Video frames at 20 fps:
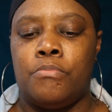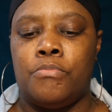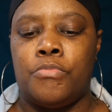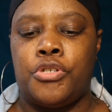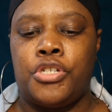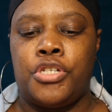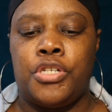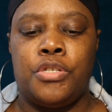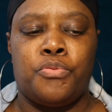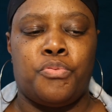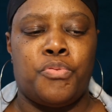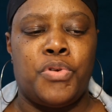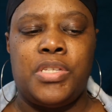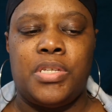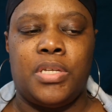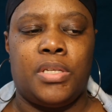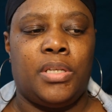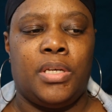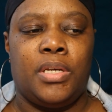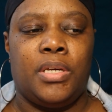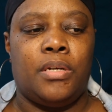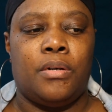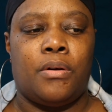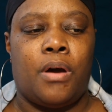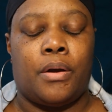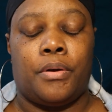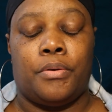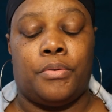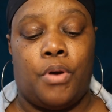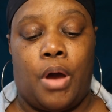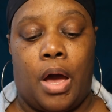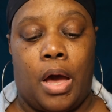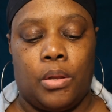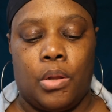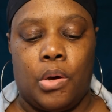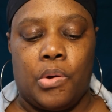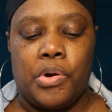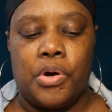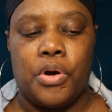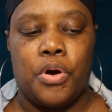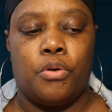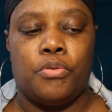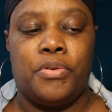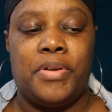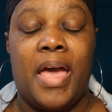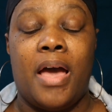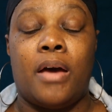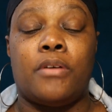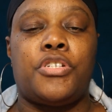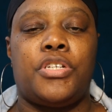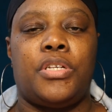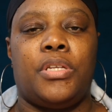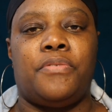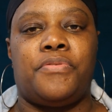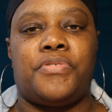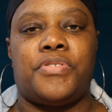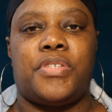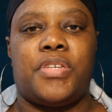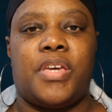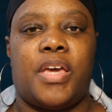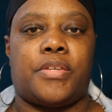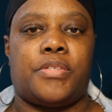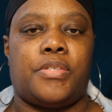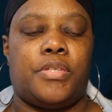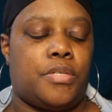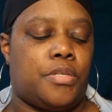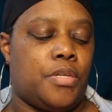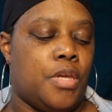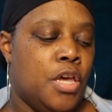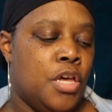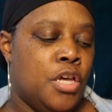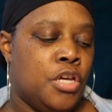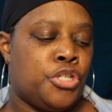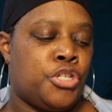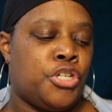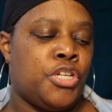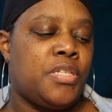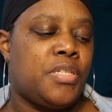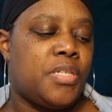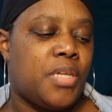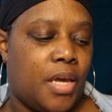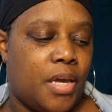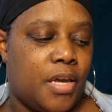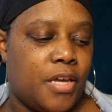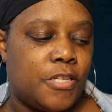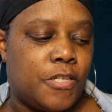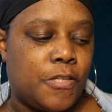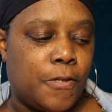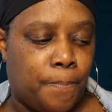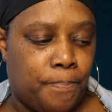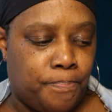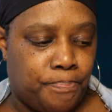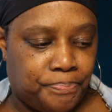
She's recently, I don't know how long ago, now she lives in Texas. She says,